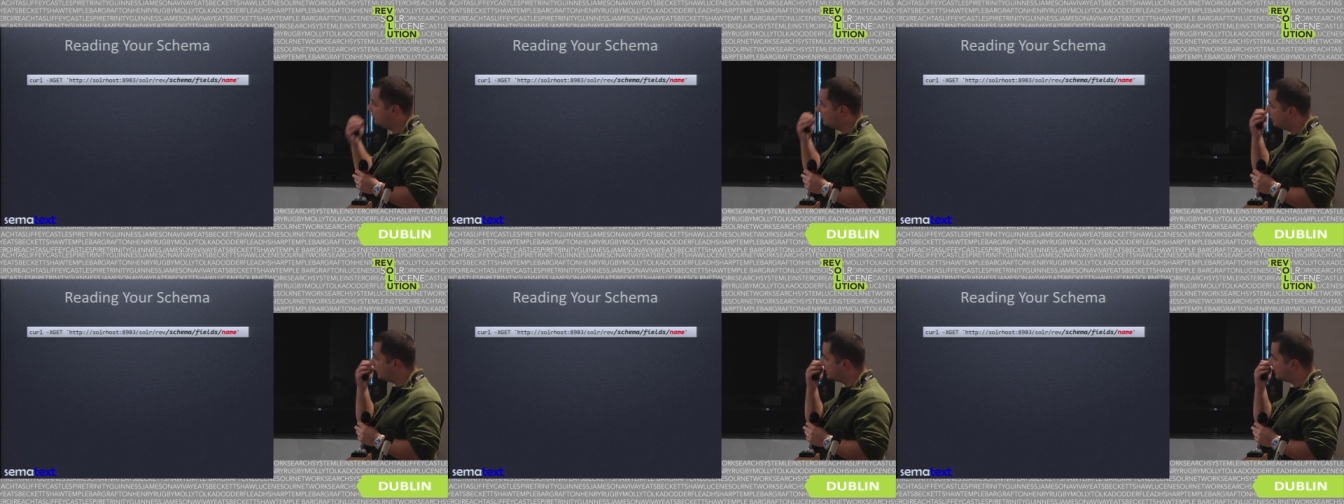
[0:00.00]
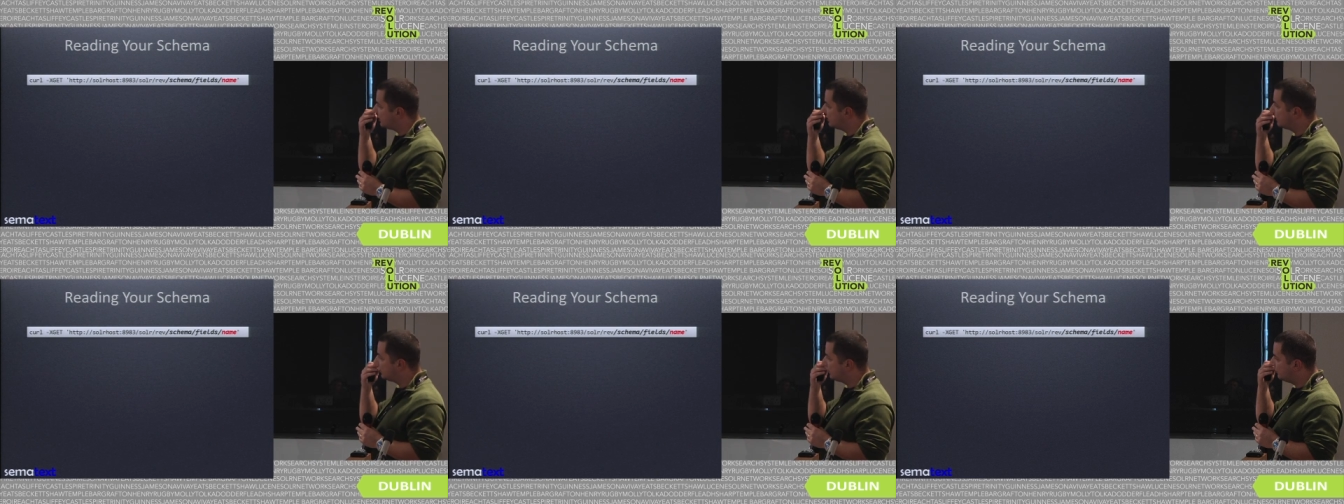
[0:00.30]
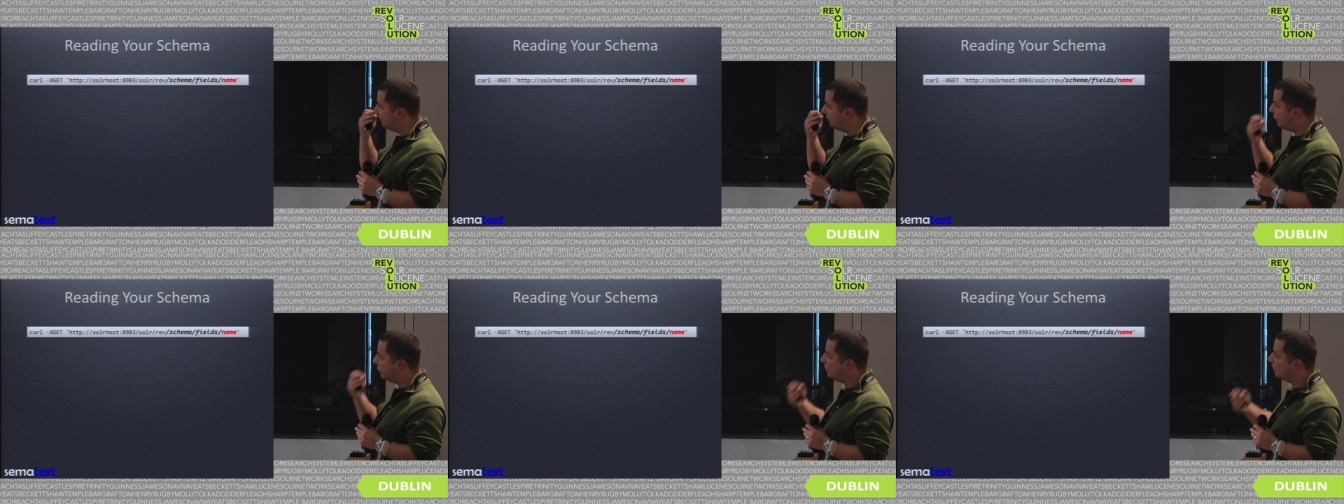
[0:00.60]
You just,
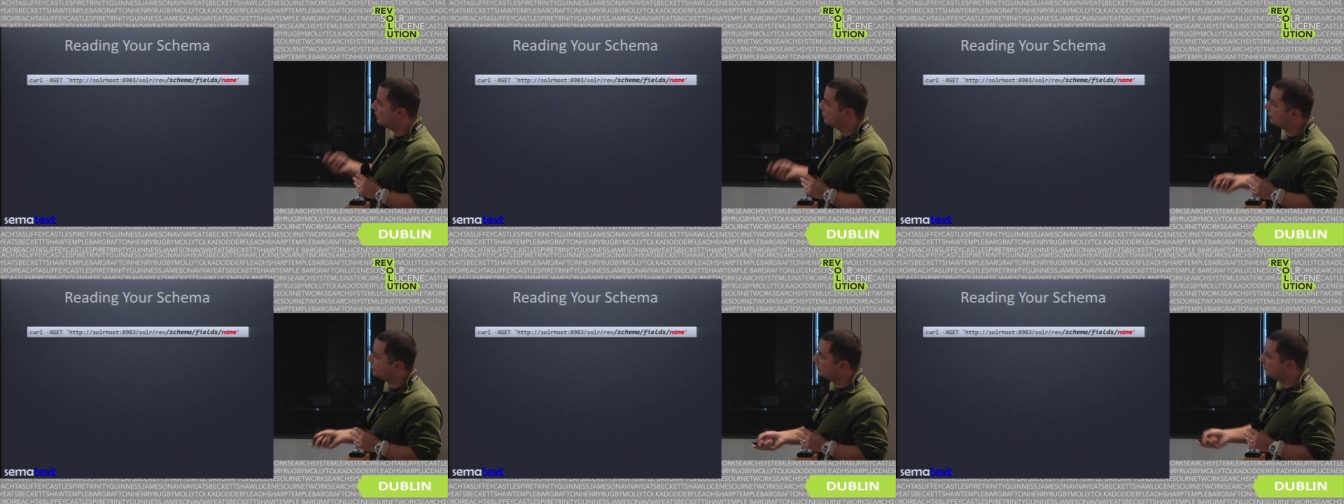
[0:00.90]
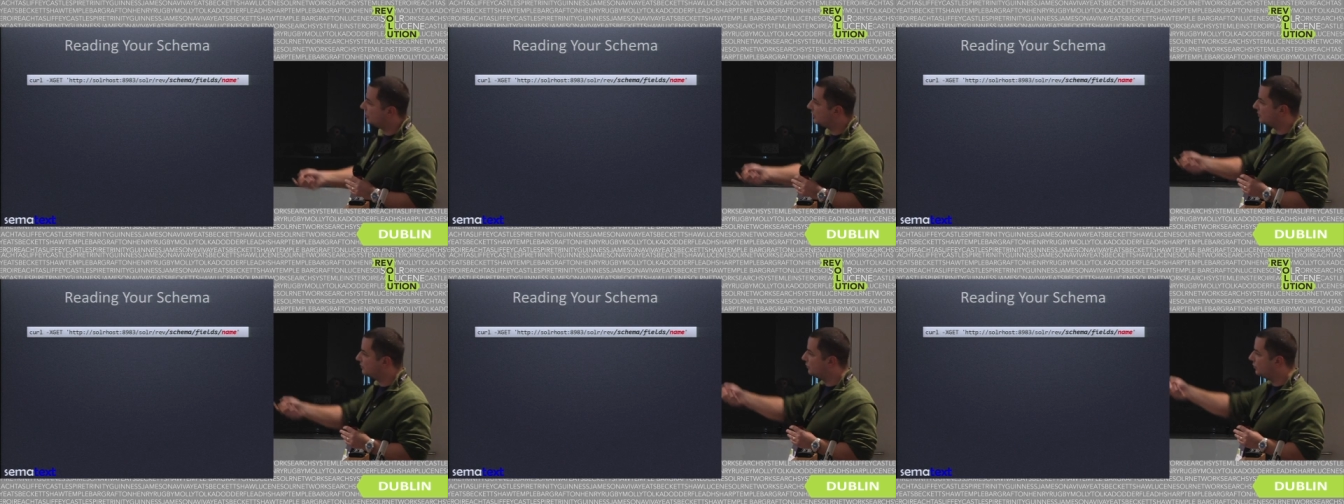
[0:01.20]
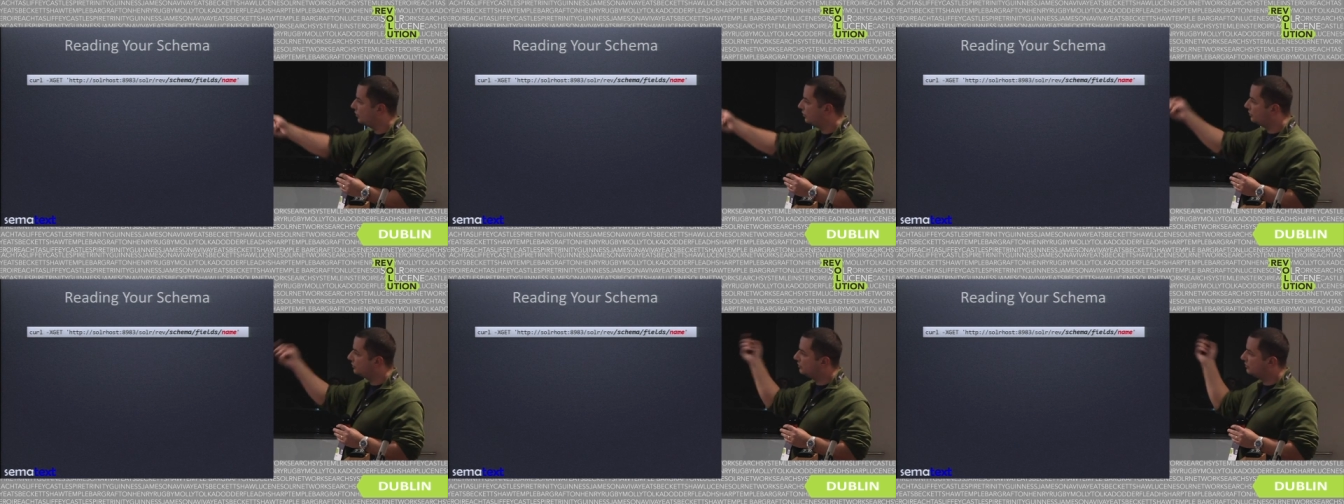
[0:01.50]
point, you just
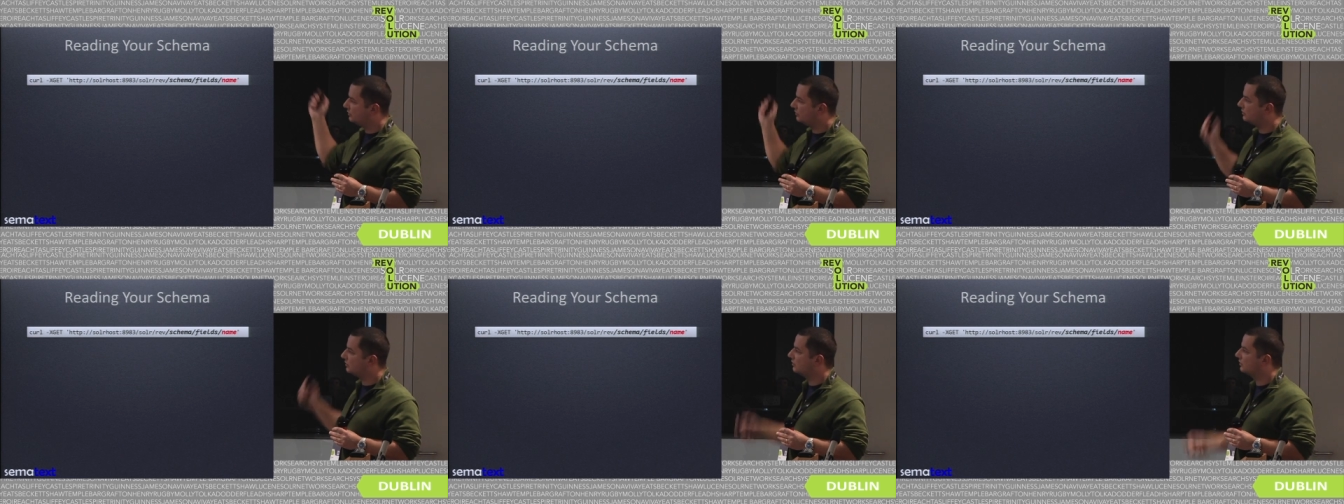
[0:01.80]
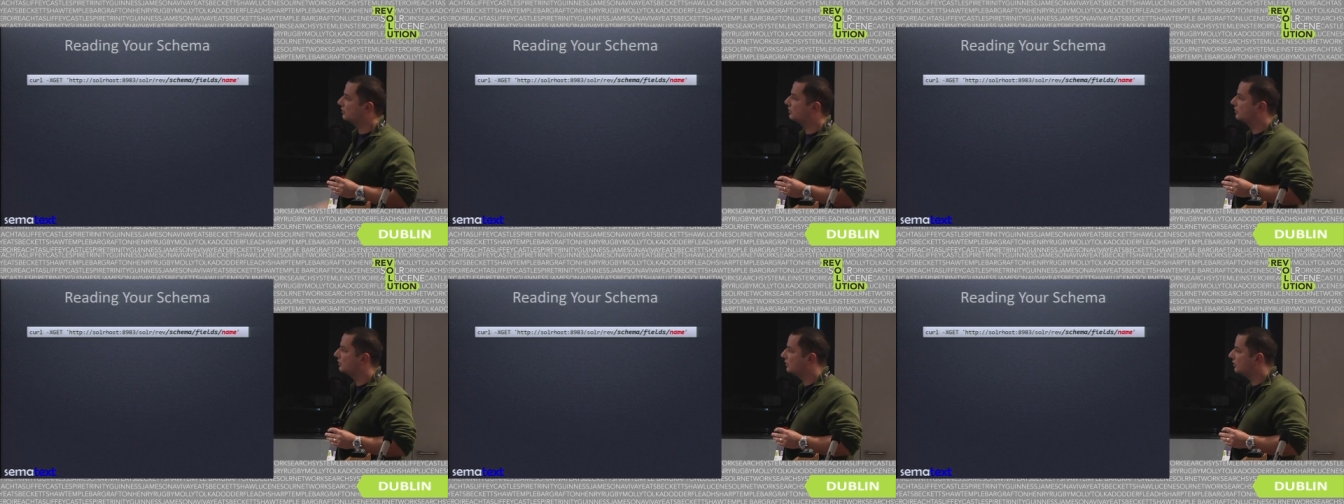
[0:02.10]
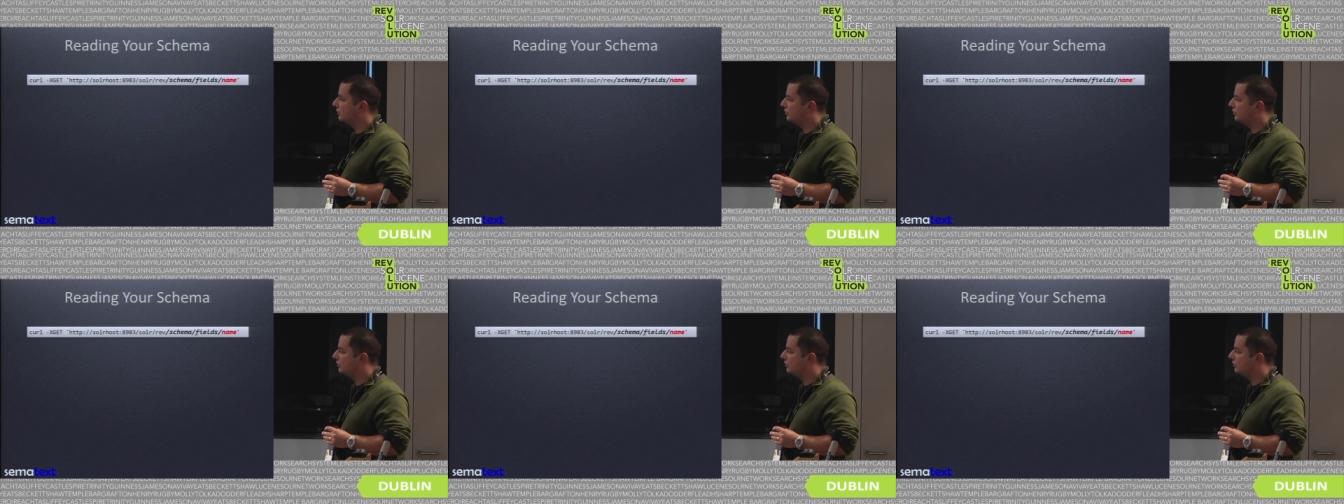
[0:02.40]
point uh,